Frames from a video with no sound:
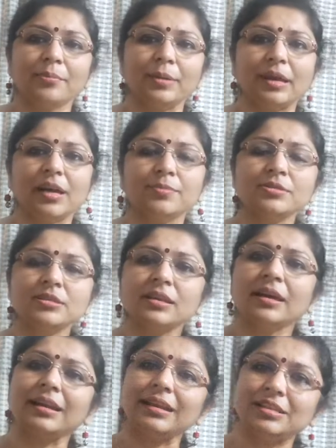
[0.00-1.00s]
becomes
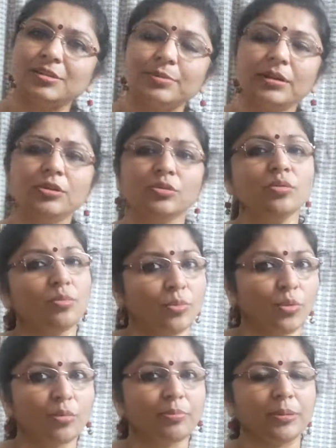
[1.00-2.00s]
reachable to
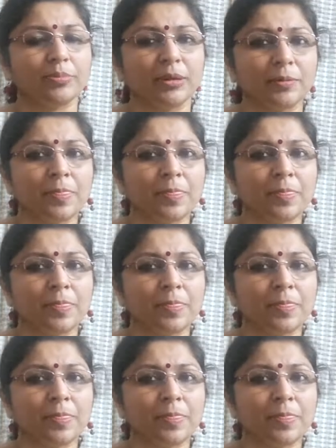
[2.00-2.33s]
more people.